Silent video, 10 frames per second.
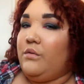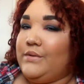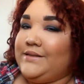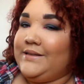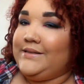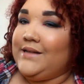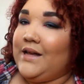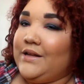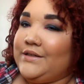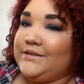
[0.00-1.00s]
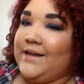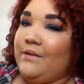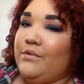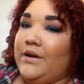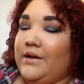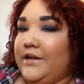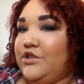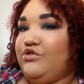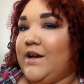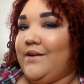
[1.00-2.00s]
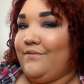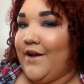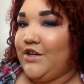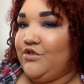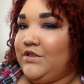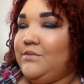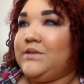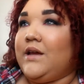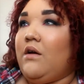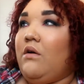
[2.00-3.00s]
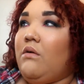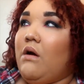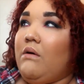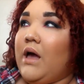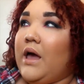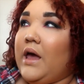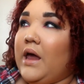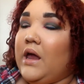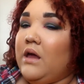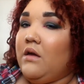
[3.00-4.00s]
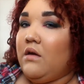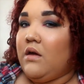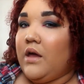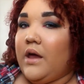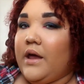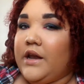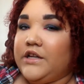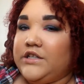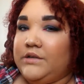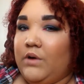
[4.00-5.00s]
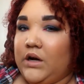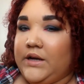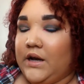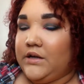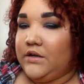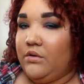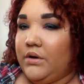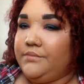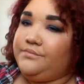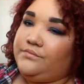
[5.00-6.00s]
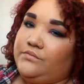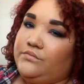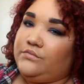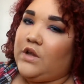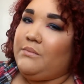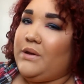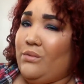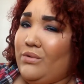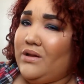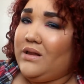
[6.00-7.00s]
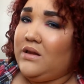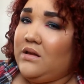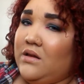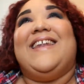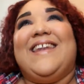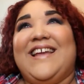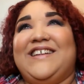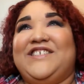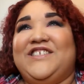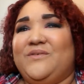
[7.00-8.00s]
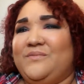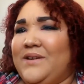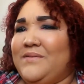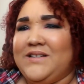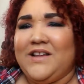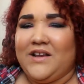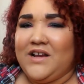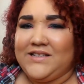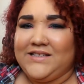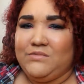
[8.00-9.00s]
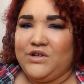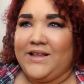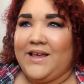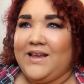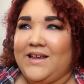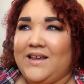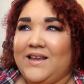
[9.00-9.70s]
was $6, they would at least try to fight you. She was like, oh, okay, and then she walked out the door. I mean, really? And last year there was another customer that